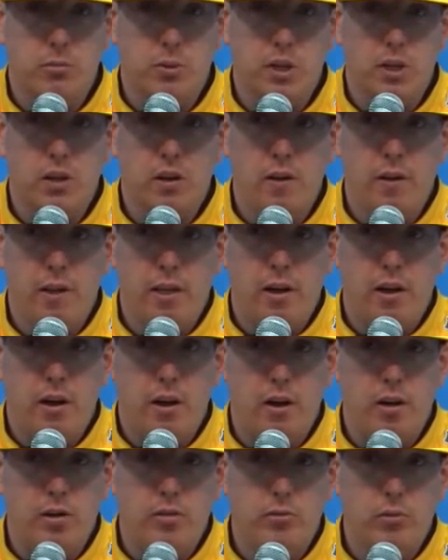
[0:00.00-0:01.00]
But
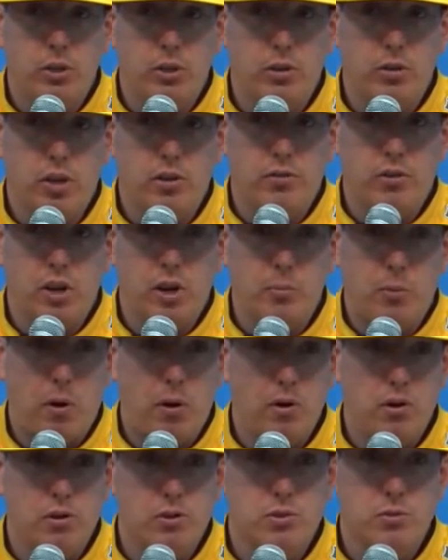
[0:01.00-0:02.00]
we do have great
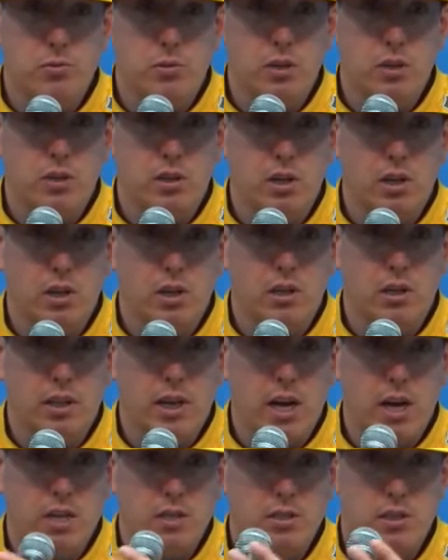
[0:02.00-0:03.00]
partners with the
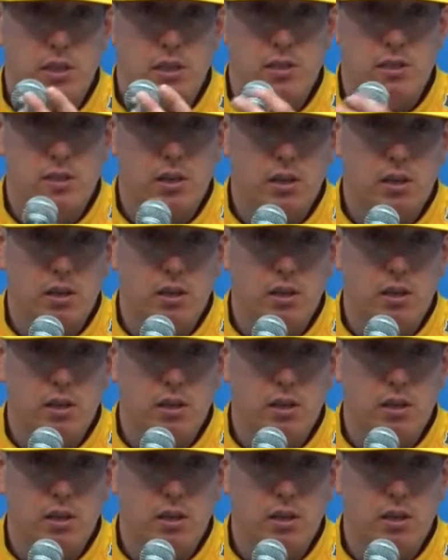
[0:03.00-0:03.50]
guys at